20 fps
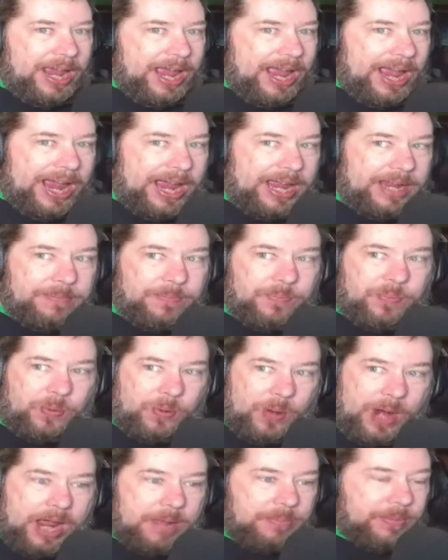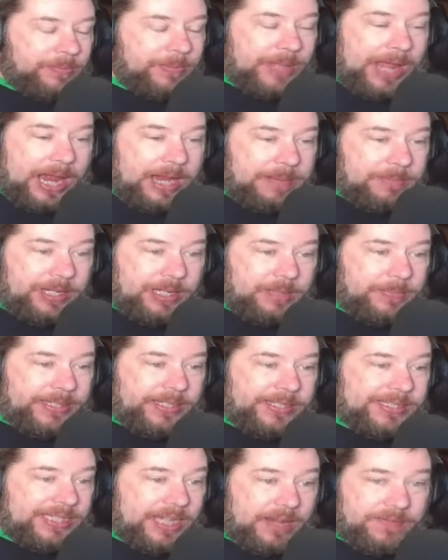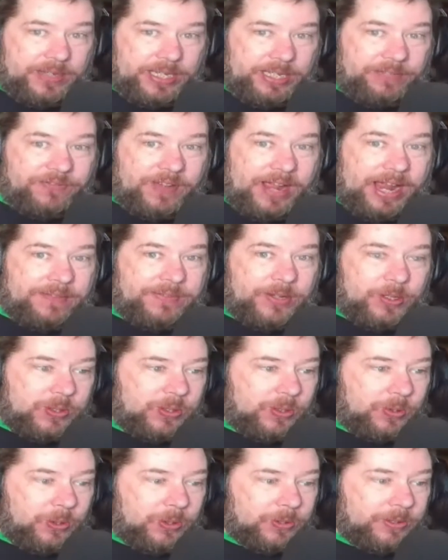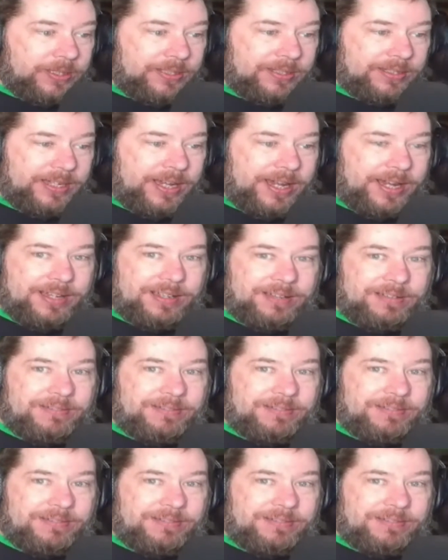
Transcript: I'm probably I'm going to be 75 years old and.